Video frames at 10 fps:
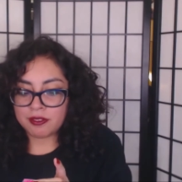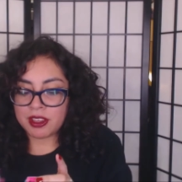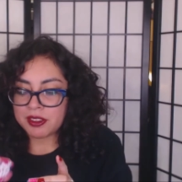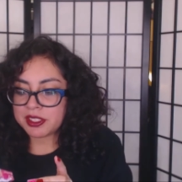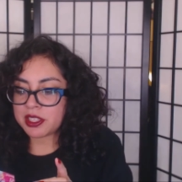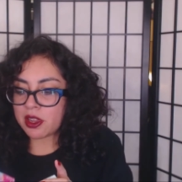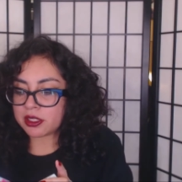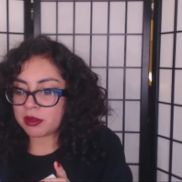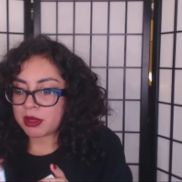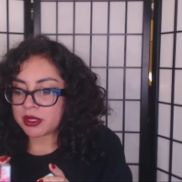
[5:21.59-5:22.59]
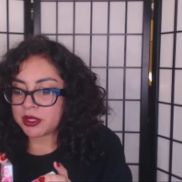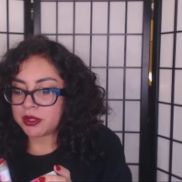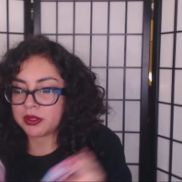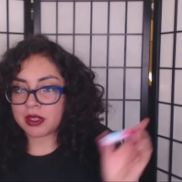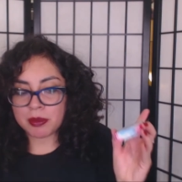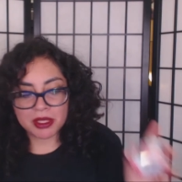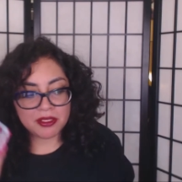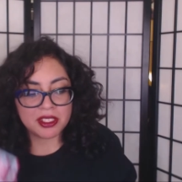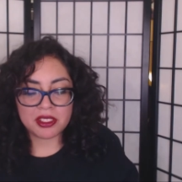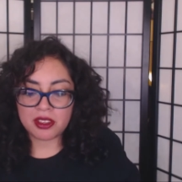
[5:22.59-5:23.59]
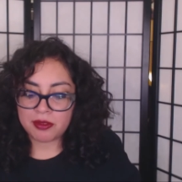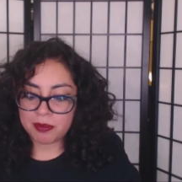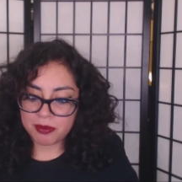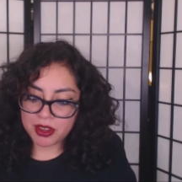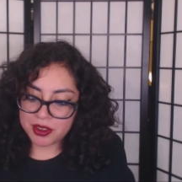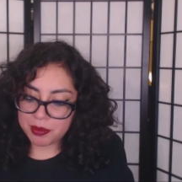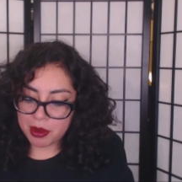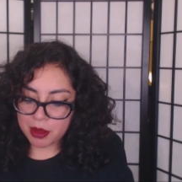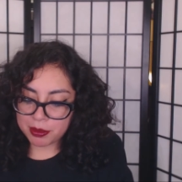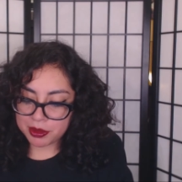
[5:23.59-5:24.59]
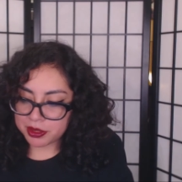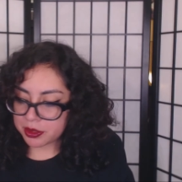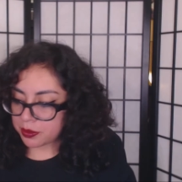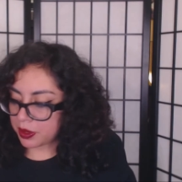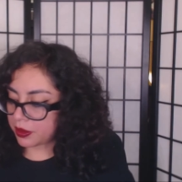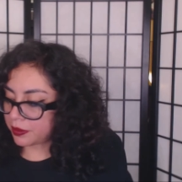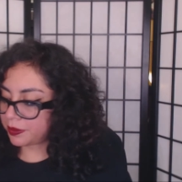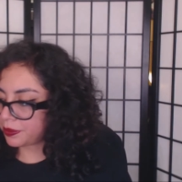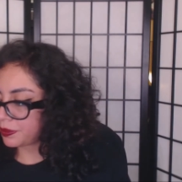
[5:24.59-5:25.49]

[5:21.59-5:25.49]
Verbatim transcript: Very talked about too. I believe these are very popular as well.